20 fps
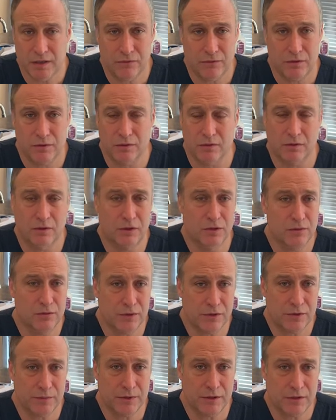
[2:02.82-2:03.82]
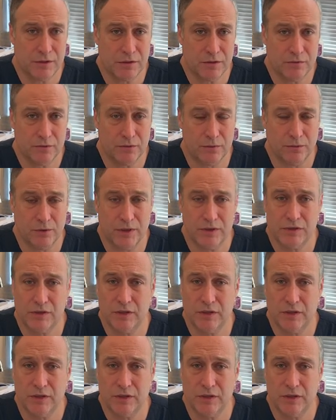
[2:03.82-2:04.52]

if you're a low-risk patient for breast